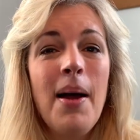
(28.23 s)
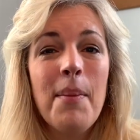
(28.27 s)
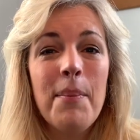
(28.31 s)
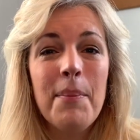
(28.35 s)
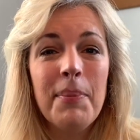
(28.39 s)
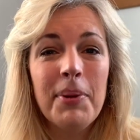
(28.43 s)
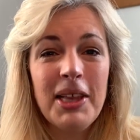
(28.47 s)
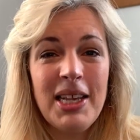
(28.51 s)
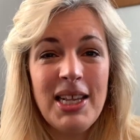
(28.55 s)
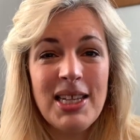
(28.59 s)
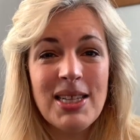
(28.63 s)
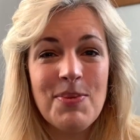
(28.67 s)

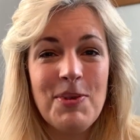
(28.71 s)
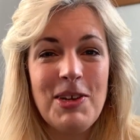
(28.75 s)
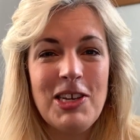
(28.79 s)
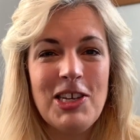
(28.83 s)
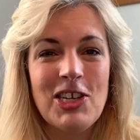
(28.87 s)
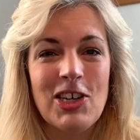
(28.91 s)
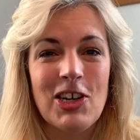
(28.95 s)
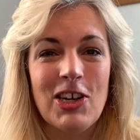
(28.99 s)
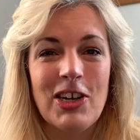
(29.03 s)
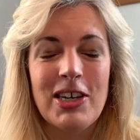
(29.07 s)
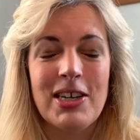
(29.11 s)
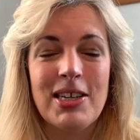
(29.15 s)
Please be
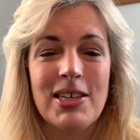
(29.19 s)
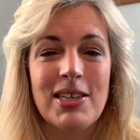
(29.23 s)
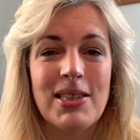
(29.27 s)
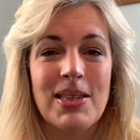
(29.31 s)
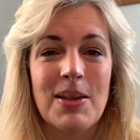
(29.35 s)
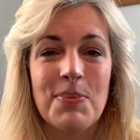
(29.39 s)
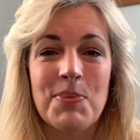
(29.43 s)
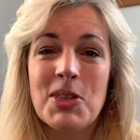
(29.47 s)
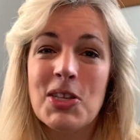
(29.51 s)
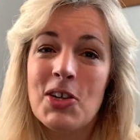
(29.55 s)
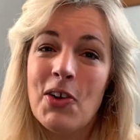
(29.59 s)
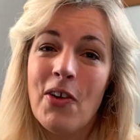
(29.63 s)
sure to
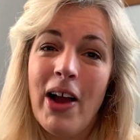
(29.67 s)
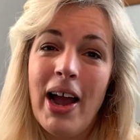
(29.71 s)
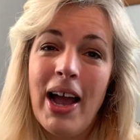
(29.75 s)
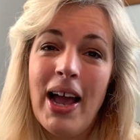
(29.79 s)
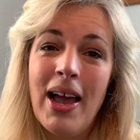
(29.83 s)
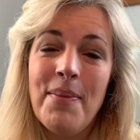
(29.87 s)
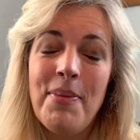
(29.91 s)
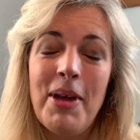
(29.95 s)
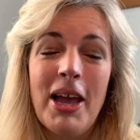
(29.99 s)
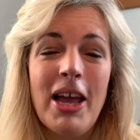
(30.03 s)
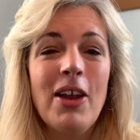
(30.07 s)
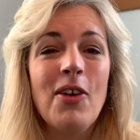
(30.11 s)

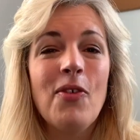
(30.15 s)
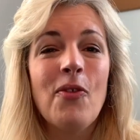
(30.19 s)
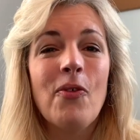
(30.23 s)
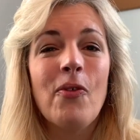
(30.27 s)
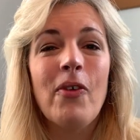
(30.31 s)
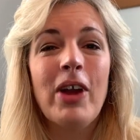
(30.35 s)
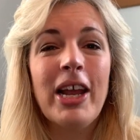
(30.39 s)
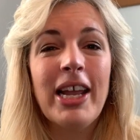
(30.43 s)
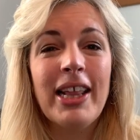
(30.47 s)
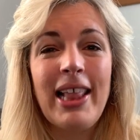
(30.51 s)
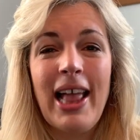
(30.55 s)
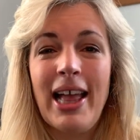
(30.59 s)
subscribe and
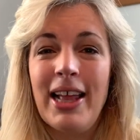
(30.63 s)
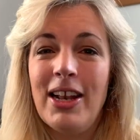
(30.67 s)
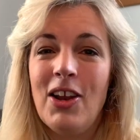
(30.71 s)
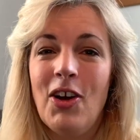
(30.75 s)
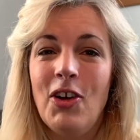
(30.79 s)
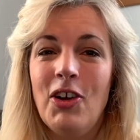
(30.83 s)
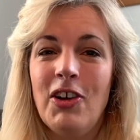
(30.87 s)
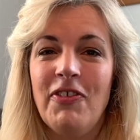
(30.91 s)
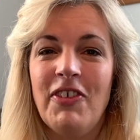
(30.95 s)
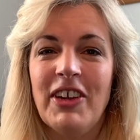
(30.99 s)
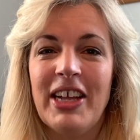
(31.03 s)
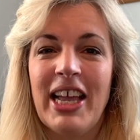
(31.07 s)
ring that
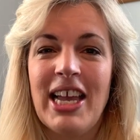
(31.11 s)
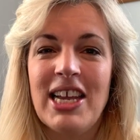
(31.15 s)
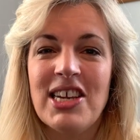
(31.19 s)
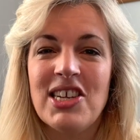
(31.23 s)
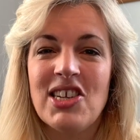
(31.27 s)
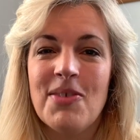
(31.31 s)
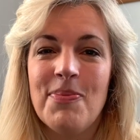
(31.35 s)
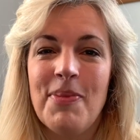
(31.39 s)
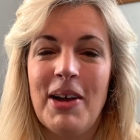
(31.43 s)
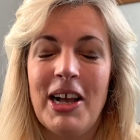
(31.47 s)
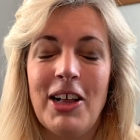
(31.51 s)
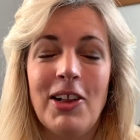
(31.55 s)

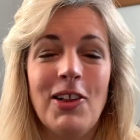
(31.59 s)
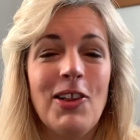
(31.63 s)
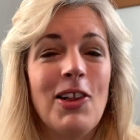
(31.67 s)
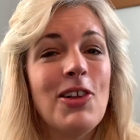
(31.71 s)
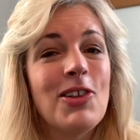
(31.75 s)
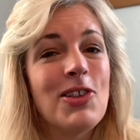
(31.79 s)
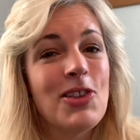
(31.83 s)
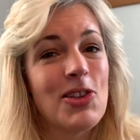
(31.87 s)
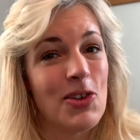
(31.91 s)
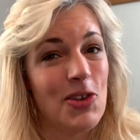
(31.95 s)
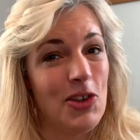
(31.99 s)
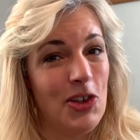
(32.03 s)
notification bell
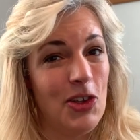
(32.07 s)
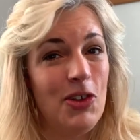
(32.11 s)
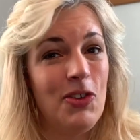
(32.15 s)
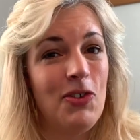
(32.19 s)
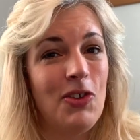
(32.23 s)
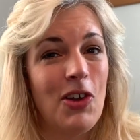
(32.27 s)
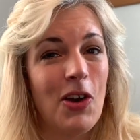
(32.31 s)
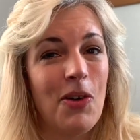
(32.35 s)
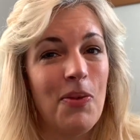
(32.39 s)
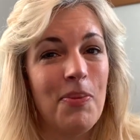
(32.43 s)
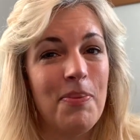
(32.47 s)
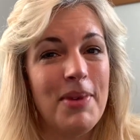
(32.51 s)
so you
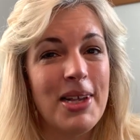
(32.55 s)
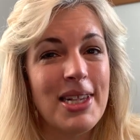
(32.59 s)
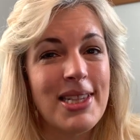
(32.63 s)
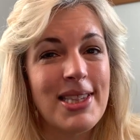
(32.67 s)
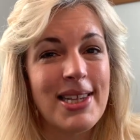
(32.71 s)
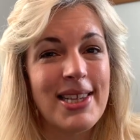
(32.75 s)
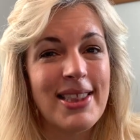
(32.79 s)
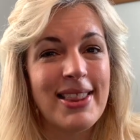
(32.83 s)
don't miss a